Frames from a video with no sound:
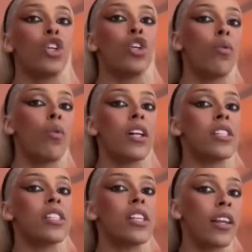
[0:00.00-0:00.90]
You wanna
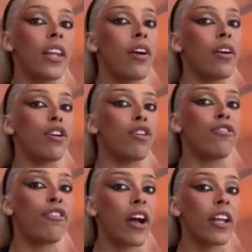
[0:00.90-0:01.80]
sit there in your
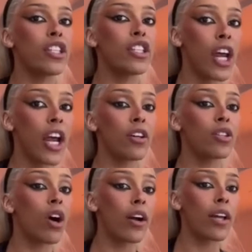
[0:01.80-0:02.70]
fucking chair
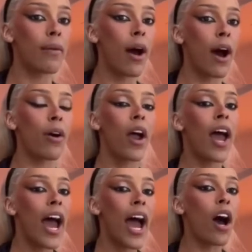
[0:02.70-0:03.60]
talking about
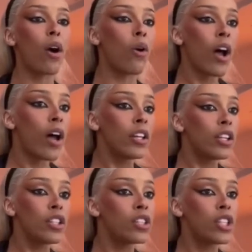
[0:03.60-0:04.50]
how
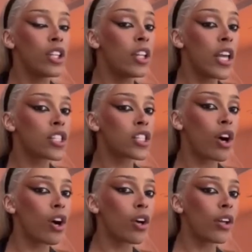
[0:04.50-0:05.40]
this
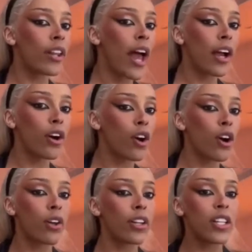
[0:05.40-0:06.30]
girl and that
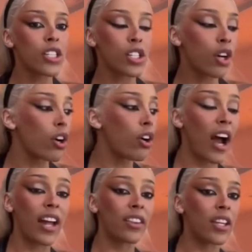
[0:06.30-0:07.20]
girl and this girl
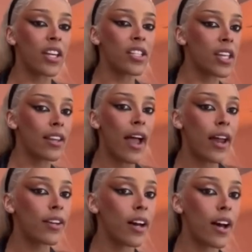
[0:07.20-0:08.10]
got this and
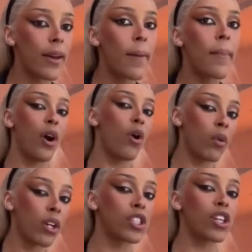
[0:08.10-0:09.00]
that done,
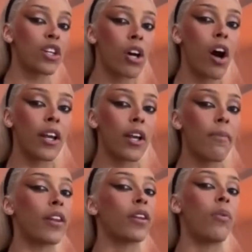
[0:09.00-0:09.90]
wanna start talking
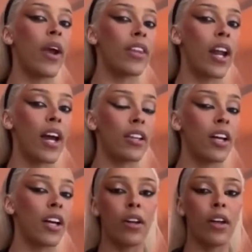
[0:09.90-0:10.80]
about the way that I
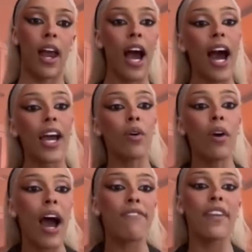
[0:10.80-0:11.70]
look. I
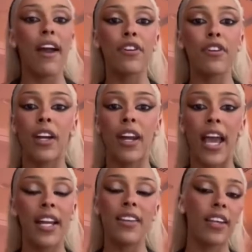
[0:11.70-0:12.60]
don't, I've never done
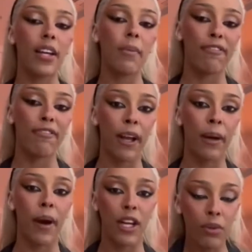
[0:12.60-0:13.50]
anything to my
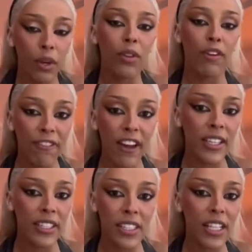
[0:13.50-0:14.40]
fucking body. You know the
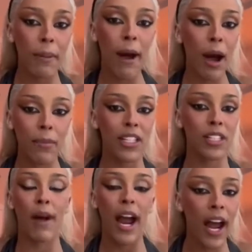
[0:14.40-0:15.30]
fakest thing about me
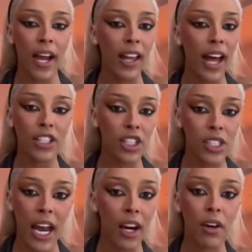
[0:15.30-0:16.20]
is my eyelashes,
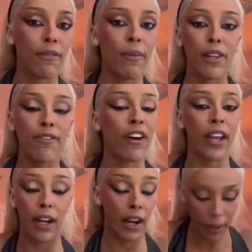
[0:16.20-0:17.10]
hair, and
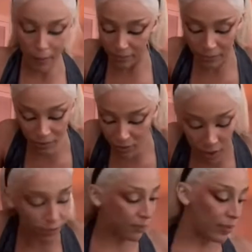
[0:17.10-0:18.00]
motherfucking
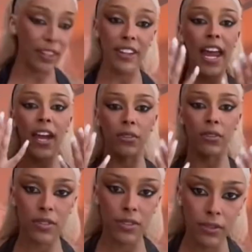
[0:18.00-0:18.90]
nails.